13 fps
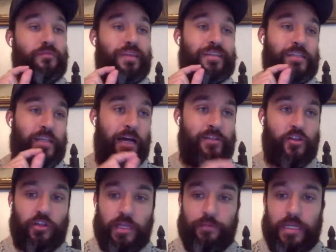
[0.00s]
Slots are
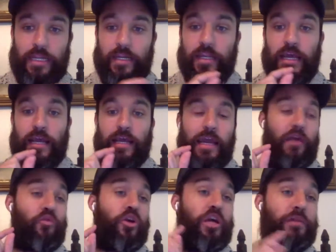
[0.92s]
limited,
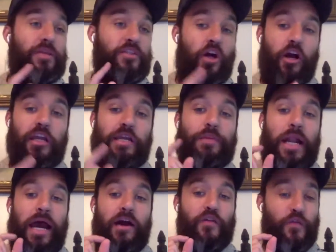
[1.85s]
and we're going to be talking
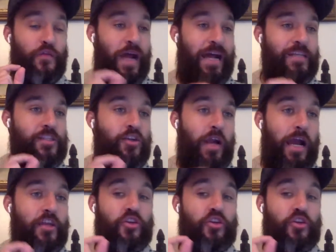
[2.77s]
about how to fast track